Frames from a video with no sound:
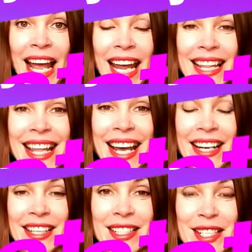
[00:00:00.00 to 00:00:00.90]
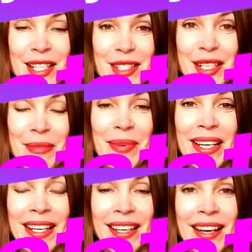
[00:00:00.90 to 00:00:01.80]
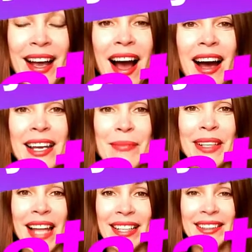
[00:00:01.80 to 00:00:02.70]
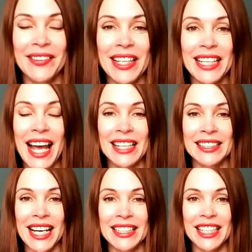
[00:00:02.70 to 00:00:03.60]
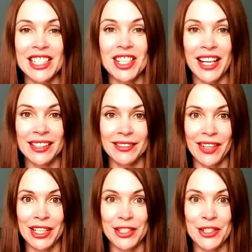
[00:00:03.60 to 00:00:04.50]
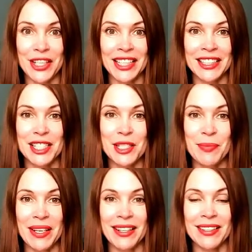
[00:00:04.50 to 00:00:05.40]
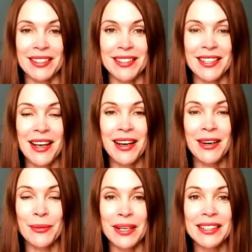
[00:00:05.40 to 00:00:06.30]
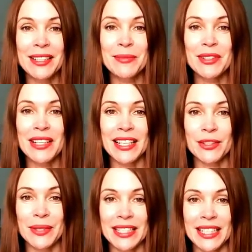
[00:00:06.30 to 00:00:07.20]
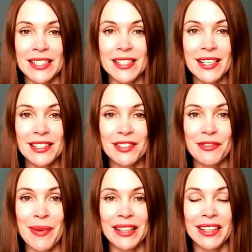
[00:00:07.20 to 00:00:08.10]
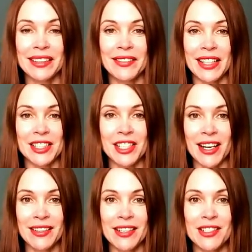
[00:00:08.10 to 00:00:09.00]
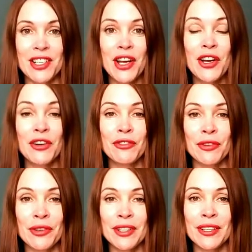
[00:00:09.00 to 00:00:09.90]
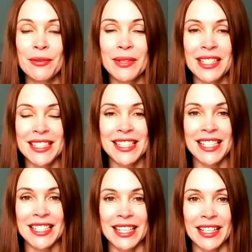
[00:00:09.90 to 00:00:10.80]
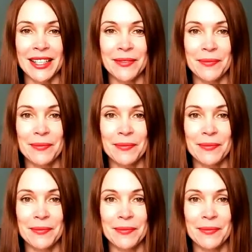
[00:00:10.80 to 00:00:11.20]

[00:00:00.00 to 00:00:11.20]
Hey there, it's Ilze Be. I am a Latvian and I teach Latvian to English speakers. Welcome to day 26 of my Latvian challenge, 4 words a day.